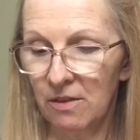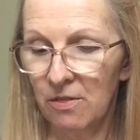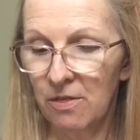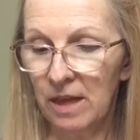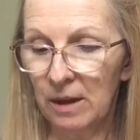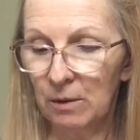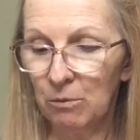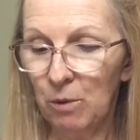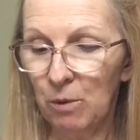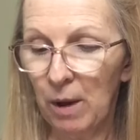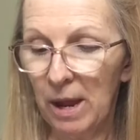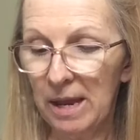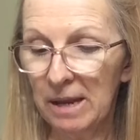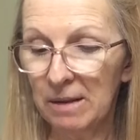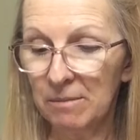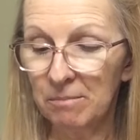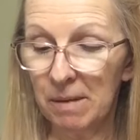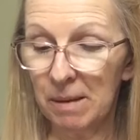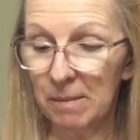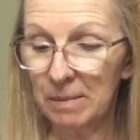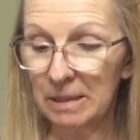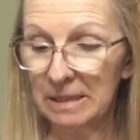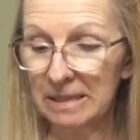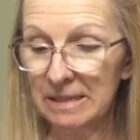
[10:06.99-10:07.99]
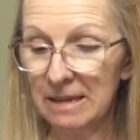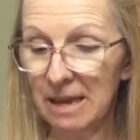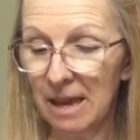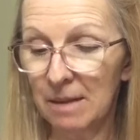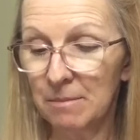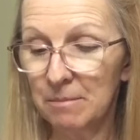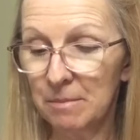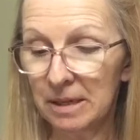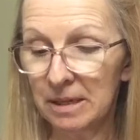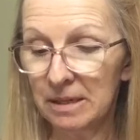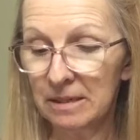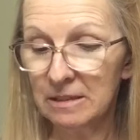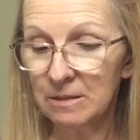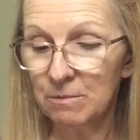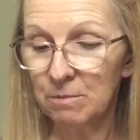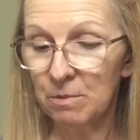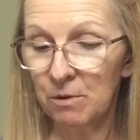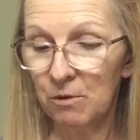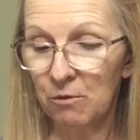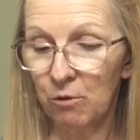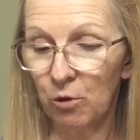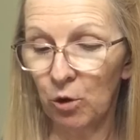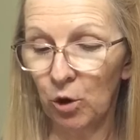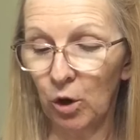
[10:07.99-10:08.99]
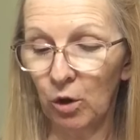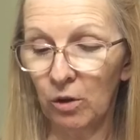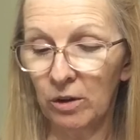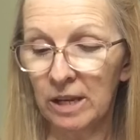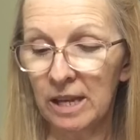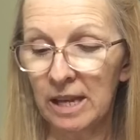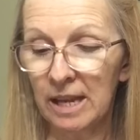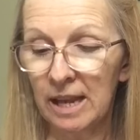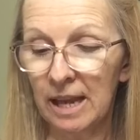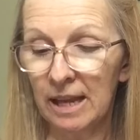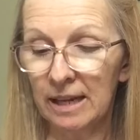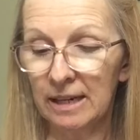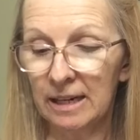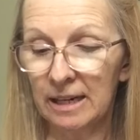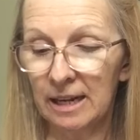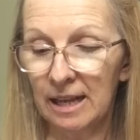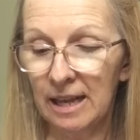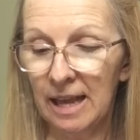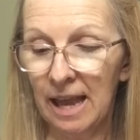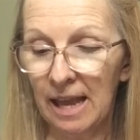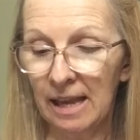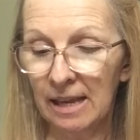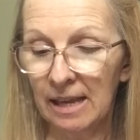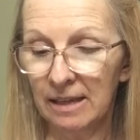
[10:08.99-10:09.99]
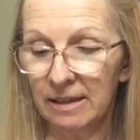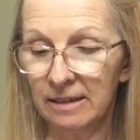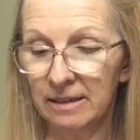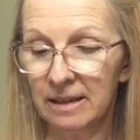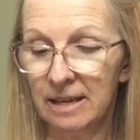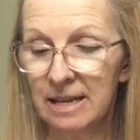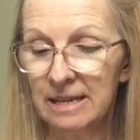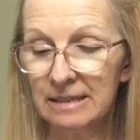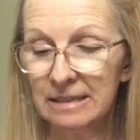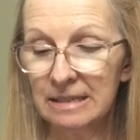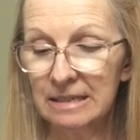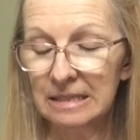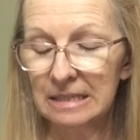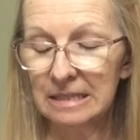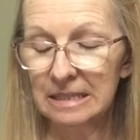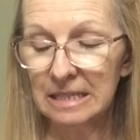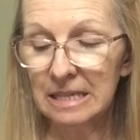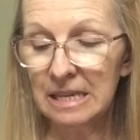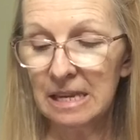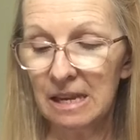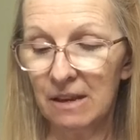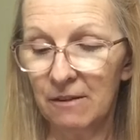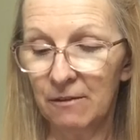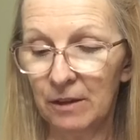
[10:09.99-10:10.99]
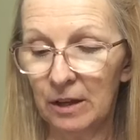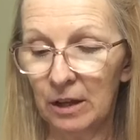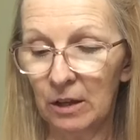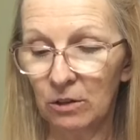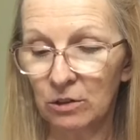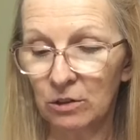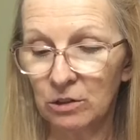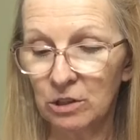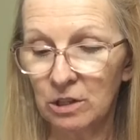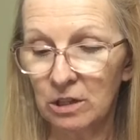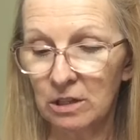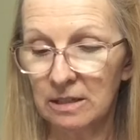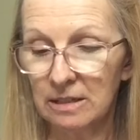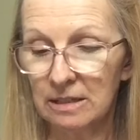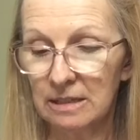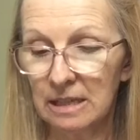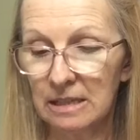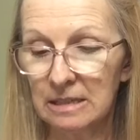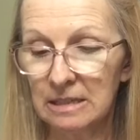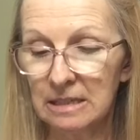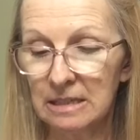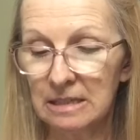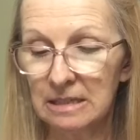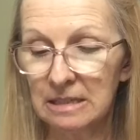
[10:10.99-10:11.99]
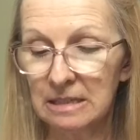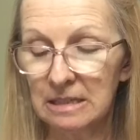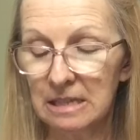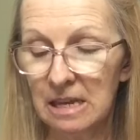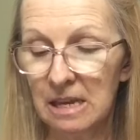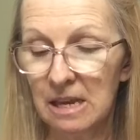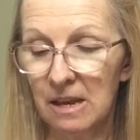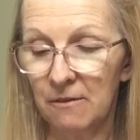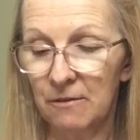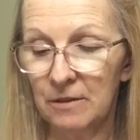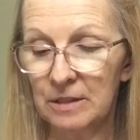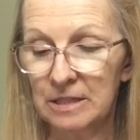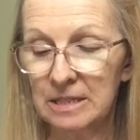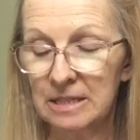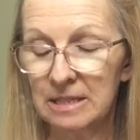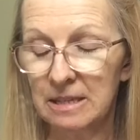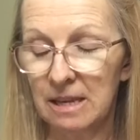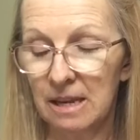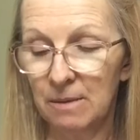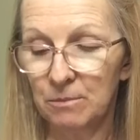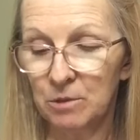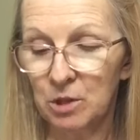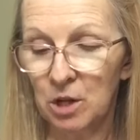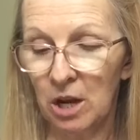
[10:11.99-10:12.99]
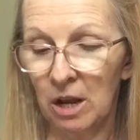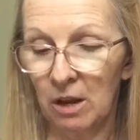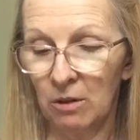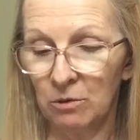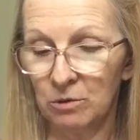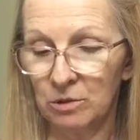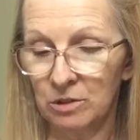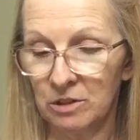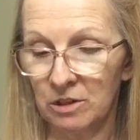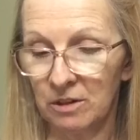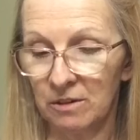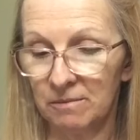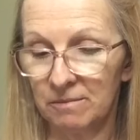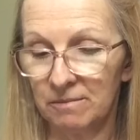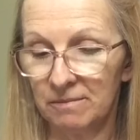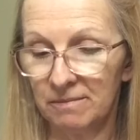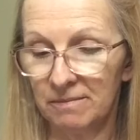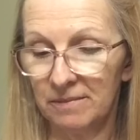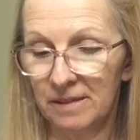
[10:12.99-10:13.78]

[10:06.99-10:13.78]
then wait maybe 10 minutes before looking at it again to see if it looked to see if it seemed closer.